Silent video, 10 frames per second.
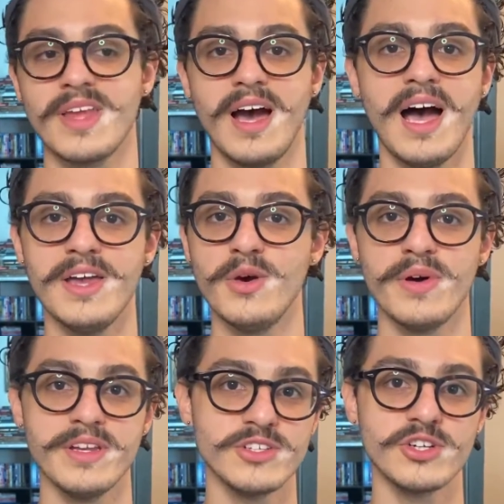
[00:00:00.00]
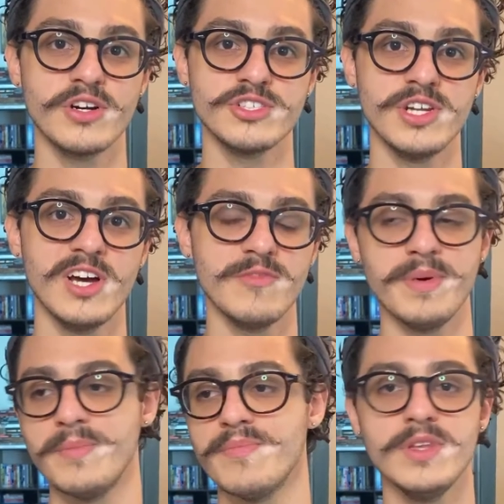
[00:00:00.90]
I know I didn't charge enough,
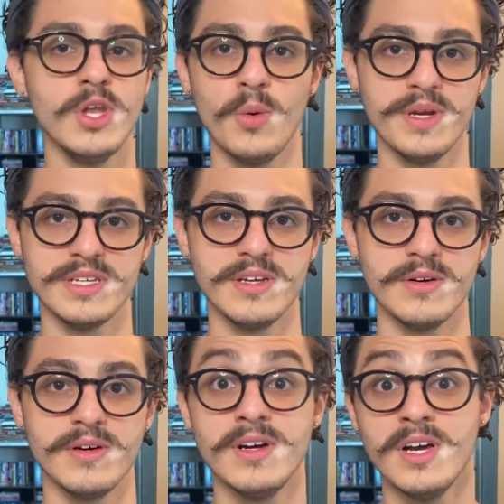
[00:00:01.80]
but no big deal.